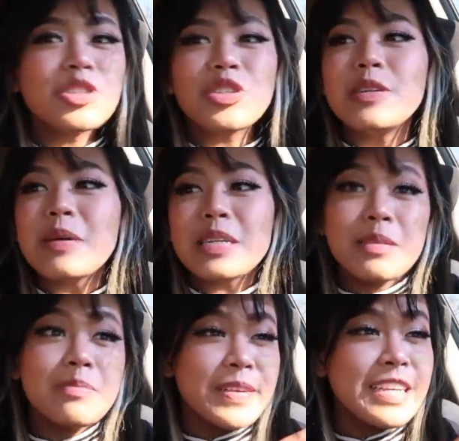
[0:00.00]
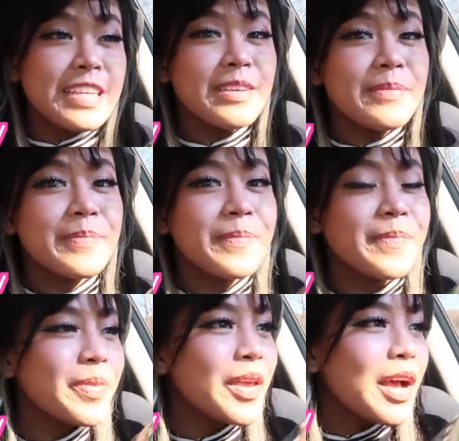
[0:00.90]
the Dream S M P,
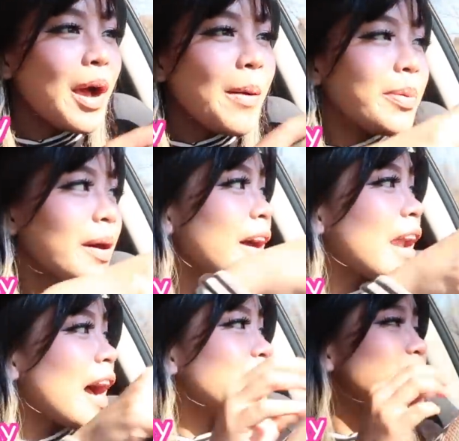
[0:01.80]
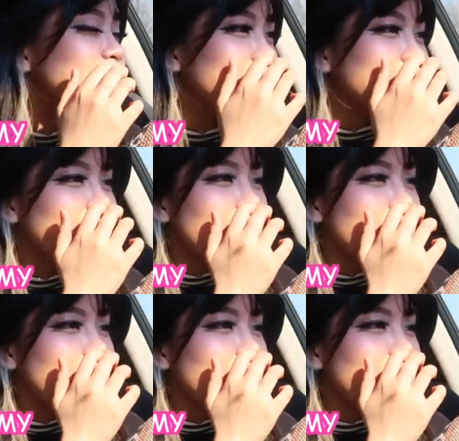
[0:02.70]
but I do